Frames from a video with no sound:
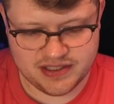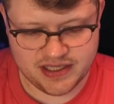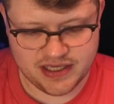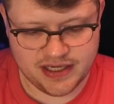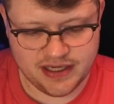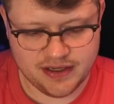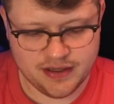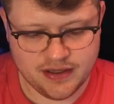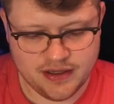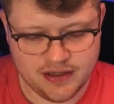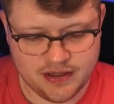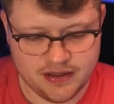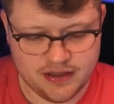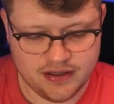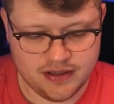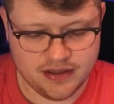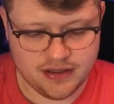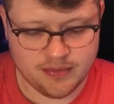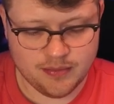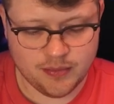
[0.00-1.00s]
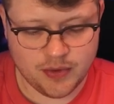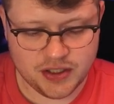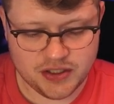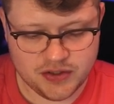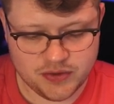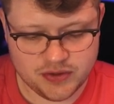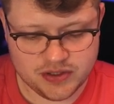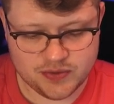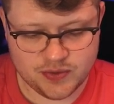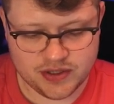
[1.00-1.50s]
say
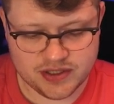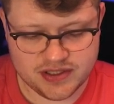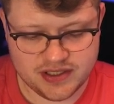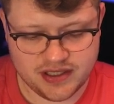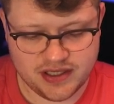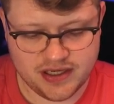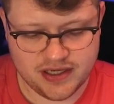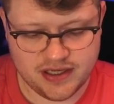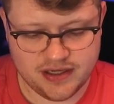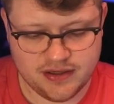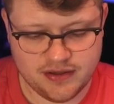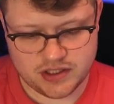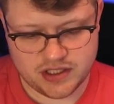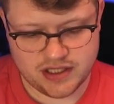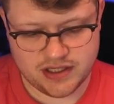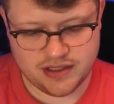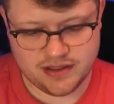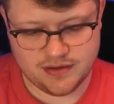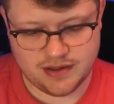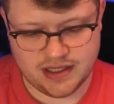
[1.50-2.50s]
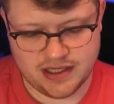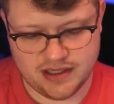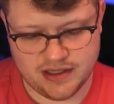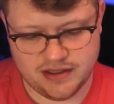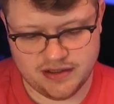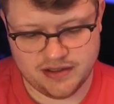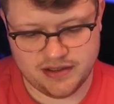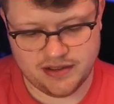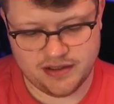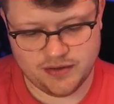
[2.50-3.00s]
modules once again, share,
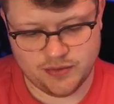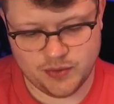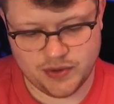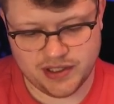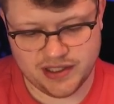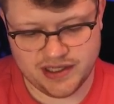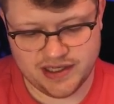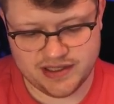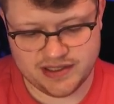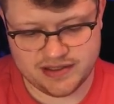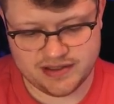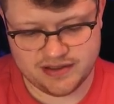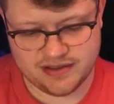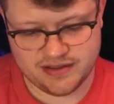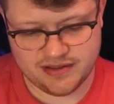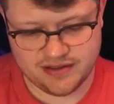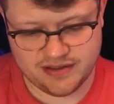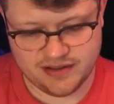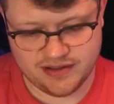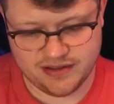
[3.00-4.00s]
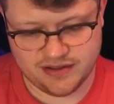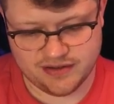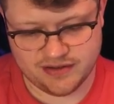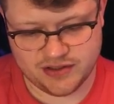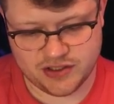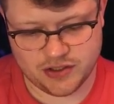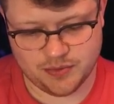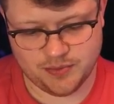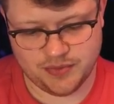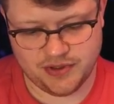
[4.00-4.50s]
and I realized
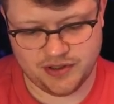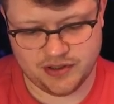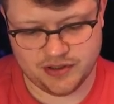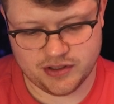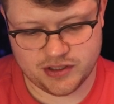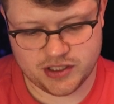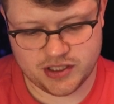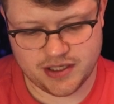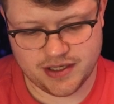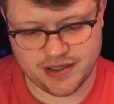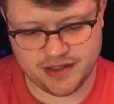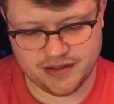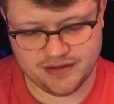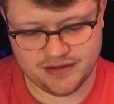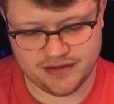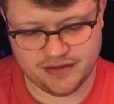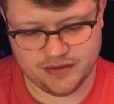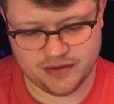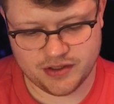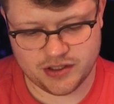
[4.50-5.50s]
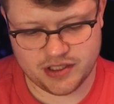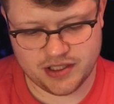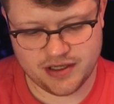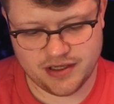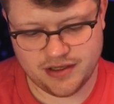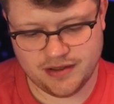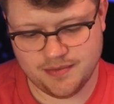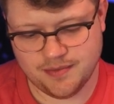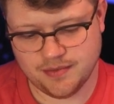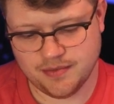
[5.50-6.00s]
it should be shared, not
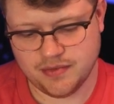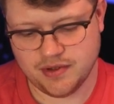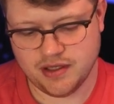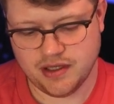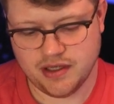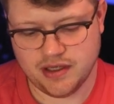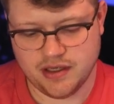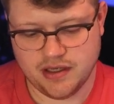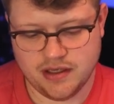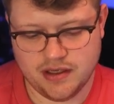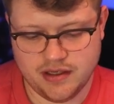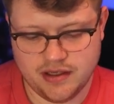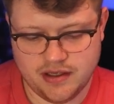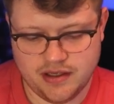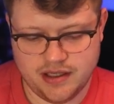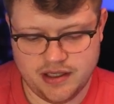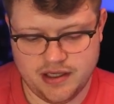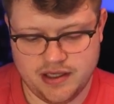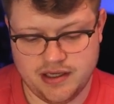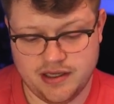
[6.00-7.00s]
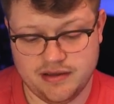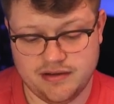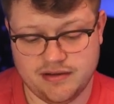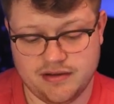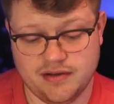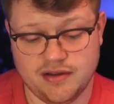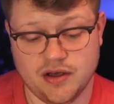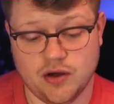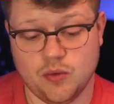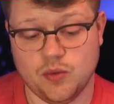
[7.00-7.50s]
share. And
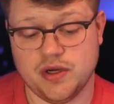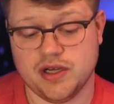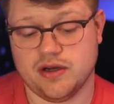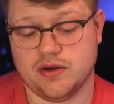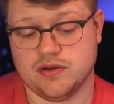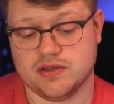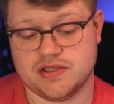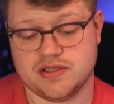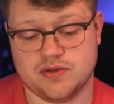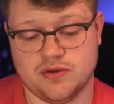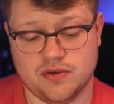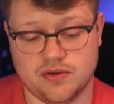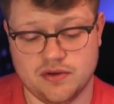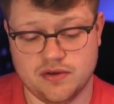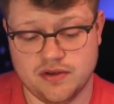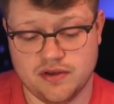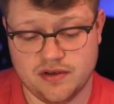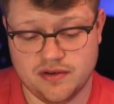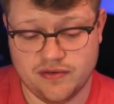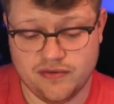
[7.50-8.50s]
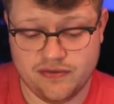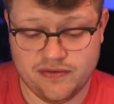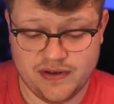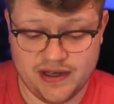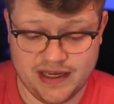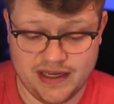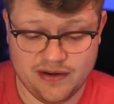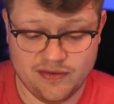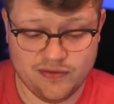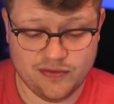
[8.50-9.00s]
now we're also
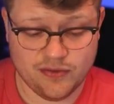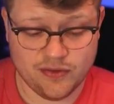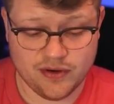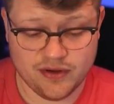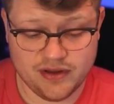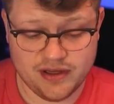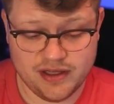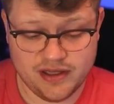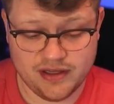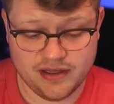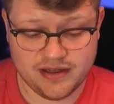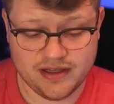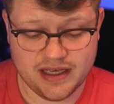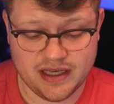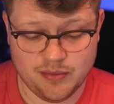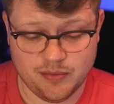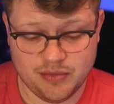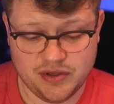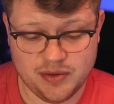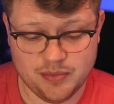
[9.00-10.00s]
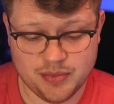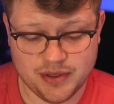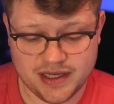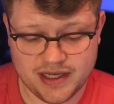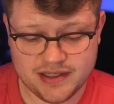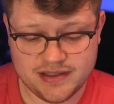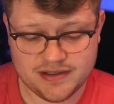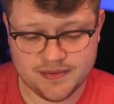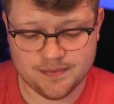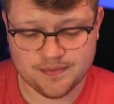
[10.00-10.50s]
fine for the KMP
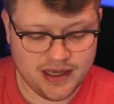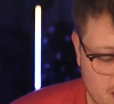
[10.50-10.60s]
part.